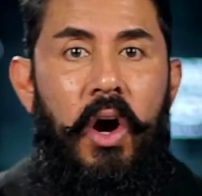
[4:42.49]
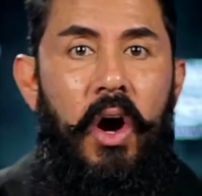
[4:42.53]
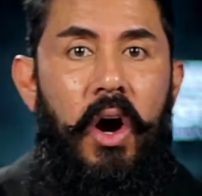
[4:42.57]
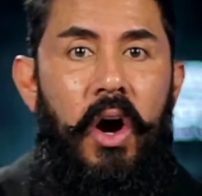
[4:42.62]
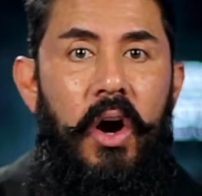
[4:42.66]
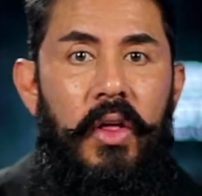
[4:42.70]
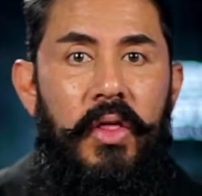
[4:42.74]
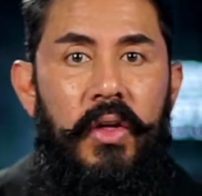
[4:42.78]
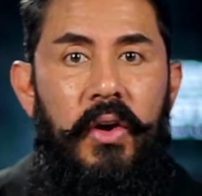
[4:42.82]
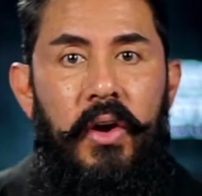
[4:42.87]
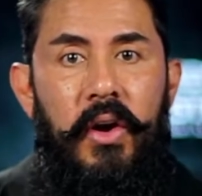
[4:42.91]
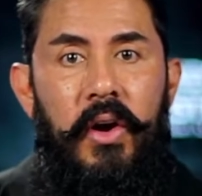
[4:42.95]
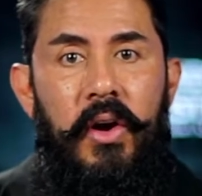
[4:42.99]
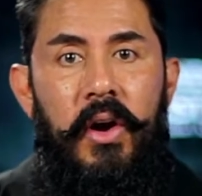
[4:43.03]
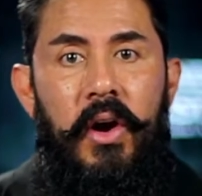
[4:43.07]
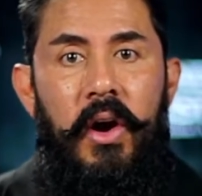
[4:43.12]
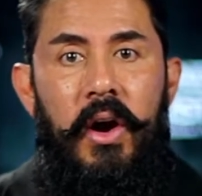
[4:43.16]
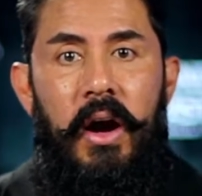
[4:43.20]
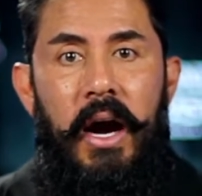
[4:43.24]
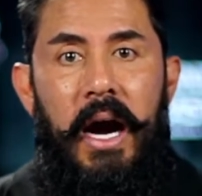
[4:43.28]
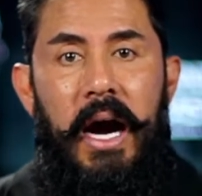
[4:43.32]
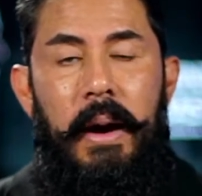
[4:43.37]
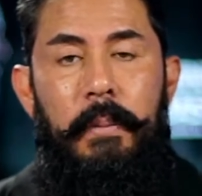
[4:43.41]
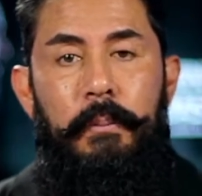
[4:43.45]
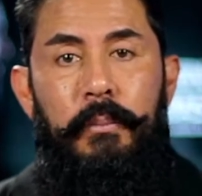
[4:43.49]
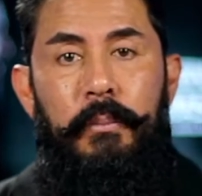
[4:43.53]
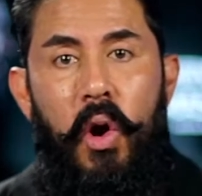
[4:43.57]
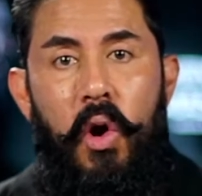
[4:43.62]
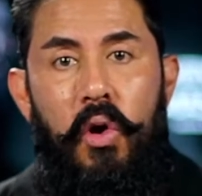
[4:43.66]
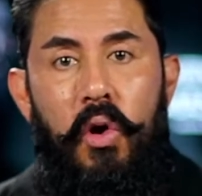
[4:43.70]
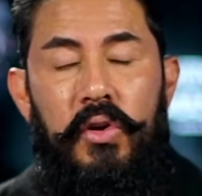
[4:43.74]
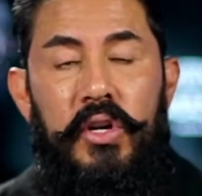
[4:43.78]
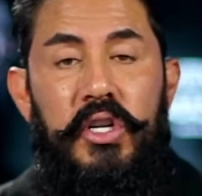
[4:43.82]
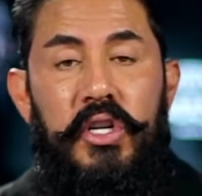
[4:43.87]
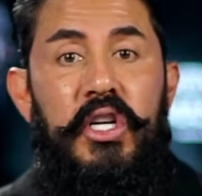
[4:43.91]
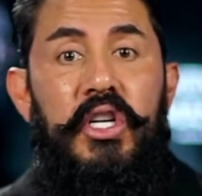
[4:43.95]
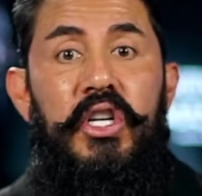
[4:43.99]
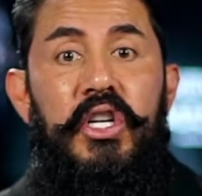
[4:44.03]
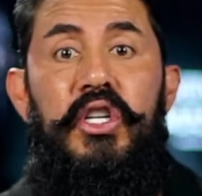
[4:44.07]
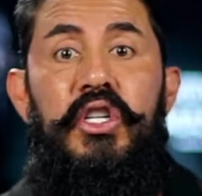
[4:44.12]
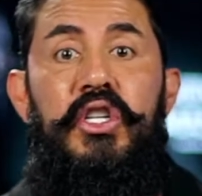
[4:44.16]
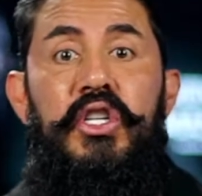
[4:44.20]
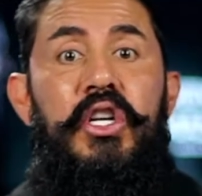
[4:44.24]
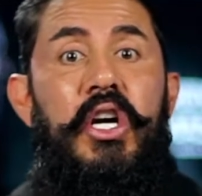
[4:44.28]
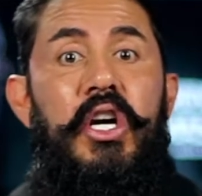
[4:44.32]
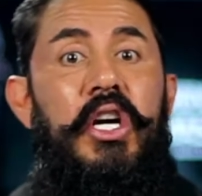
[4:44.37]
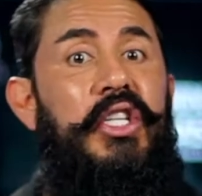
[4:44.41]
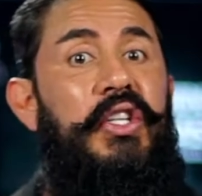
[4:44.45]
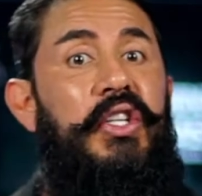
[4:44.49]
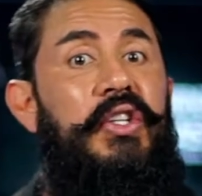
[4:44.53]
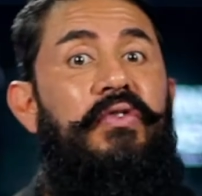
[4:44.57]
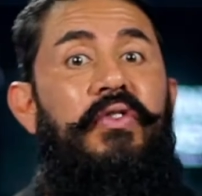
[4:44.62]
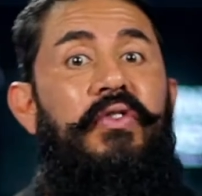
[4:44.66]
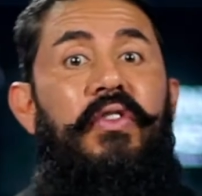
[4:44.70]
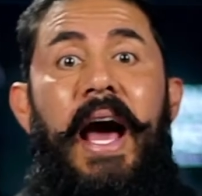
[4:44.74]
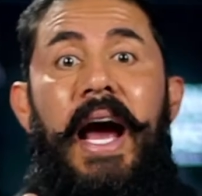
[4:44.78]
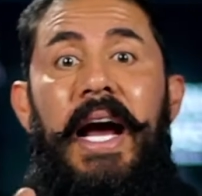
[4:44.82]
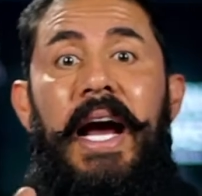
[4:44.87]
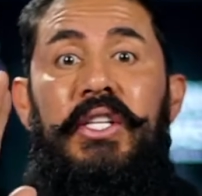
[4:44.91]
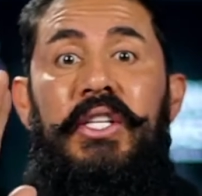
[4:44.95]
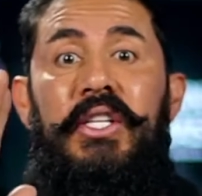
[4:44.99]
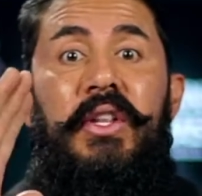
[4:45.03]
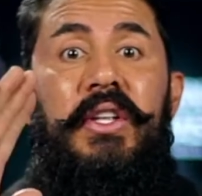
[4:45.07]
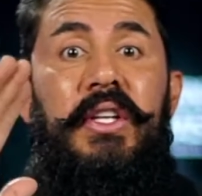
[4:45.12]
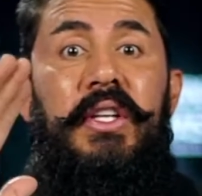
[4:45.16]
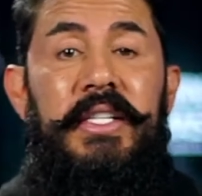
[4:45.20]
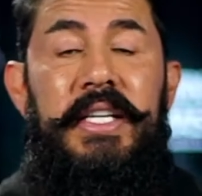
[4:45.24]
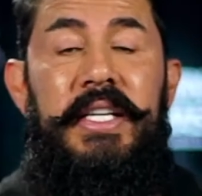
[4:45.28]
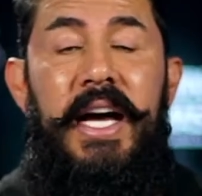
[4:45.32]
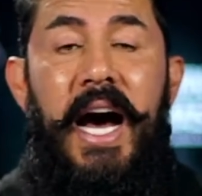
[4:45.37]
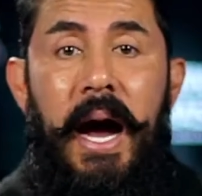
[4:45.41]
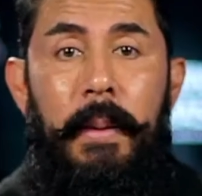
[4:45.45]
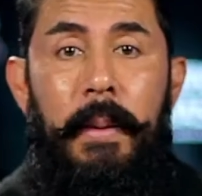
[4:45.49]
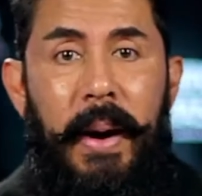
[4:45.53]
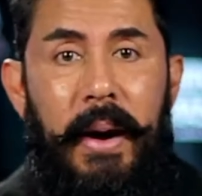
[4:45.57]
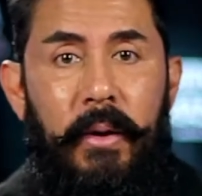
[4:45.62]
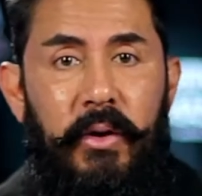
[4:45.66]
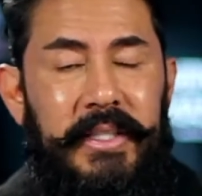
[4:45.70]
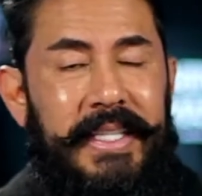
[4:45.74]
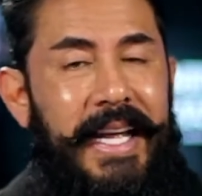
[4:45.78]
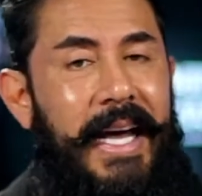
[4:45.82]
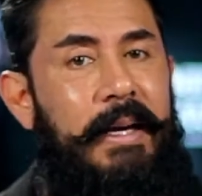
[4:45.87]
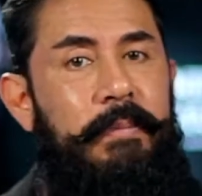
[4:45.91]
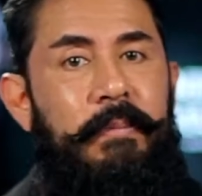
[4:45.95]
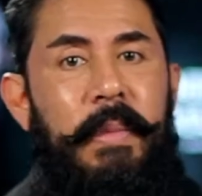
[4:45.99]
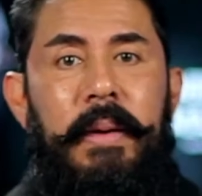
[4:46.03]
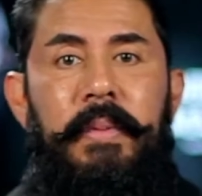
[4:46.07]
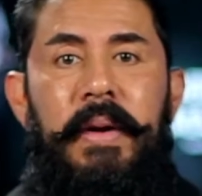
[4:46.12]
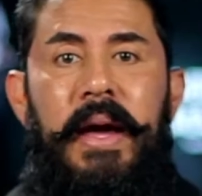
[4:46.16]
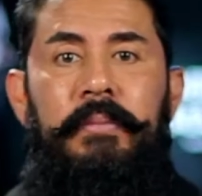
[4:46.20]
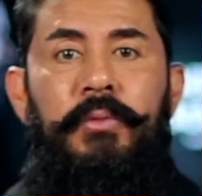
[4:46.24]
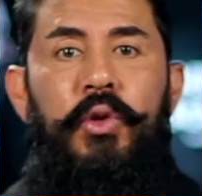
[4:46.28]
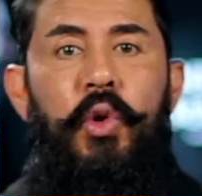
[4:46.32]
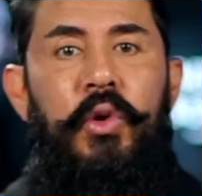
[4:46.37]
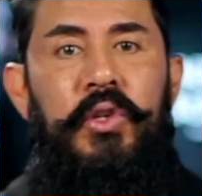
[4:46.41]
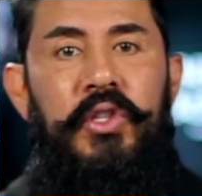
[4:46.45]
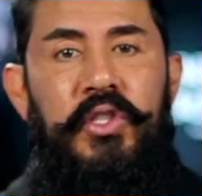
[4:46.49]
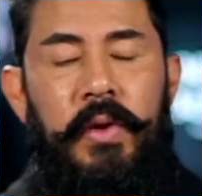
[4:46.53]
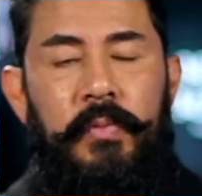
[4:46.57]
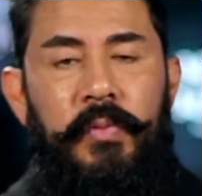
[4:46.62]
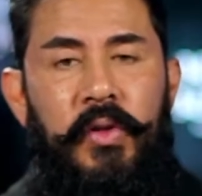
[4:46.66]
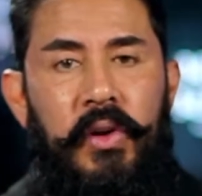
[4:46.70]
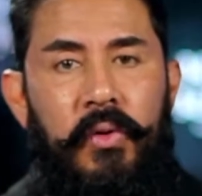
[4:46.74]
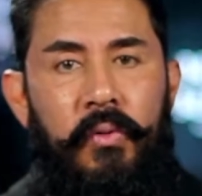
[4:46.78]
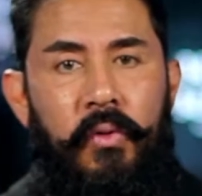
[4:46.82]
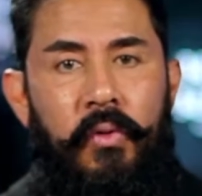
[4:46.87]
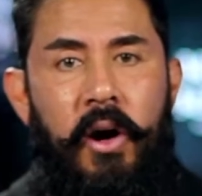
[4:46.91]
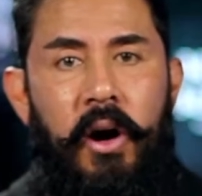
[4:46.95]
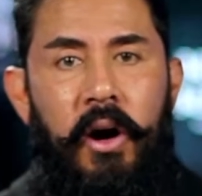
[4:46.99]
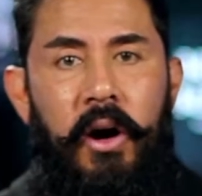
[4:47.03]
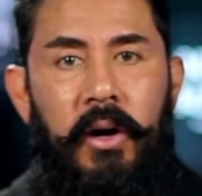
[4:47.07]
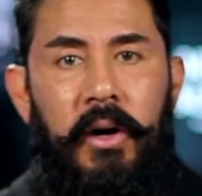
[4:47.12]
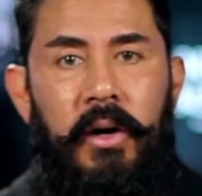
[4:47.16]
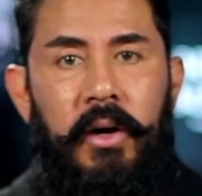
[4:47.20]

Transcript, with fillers: other uh, brokerages just fly to the top, I was like, maybe I'm doing something wrong.